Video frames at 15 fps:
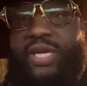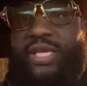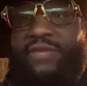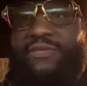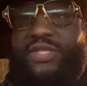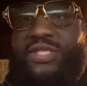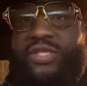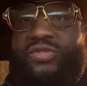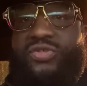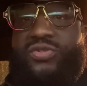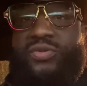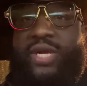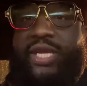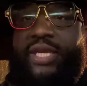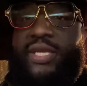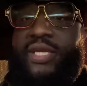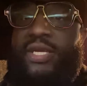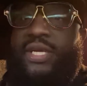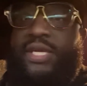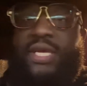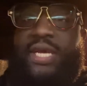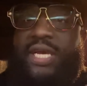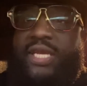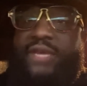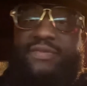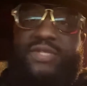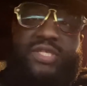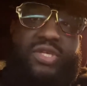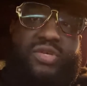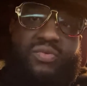I give it to you straight. I give
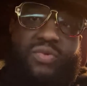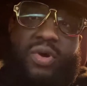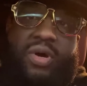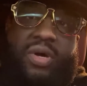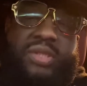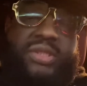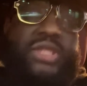it to you raw, and